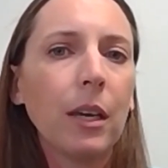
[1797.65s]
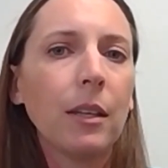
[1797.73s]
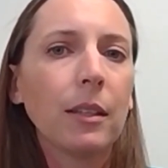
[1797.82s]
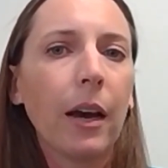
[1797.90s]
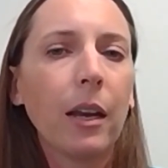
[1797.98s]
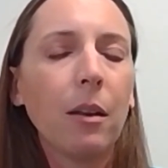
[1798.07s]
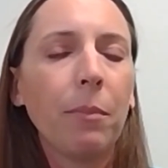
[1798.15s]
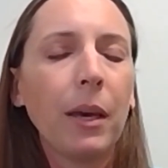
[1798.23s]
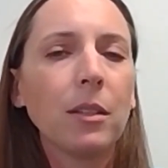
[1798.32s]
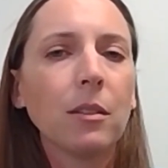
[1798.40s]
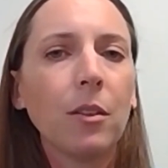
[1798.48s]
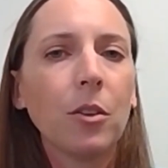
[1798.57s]
is kind of
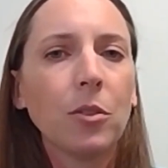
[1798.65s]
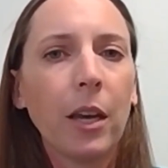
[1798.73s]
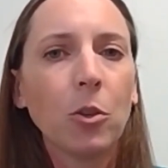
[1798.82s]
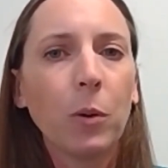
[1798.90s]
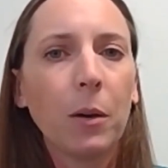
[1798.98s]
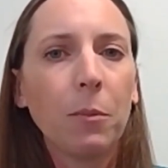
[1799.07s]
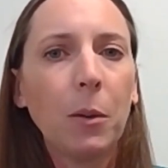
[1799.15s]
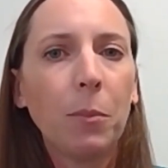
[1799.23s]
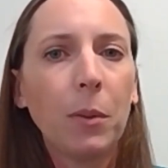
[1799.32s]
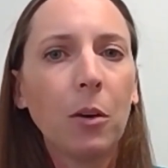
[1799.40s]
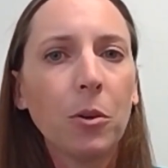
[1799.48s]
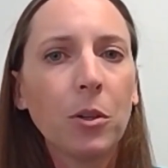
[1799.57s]
based on those
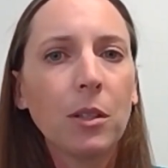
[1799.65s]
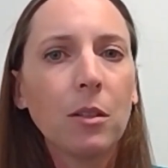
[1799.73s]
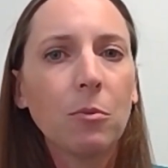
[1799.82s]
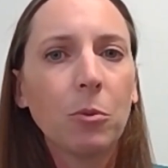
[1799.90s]
HYPP horses,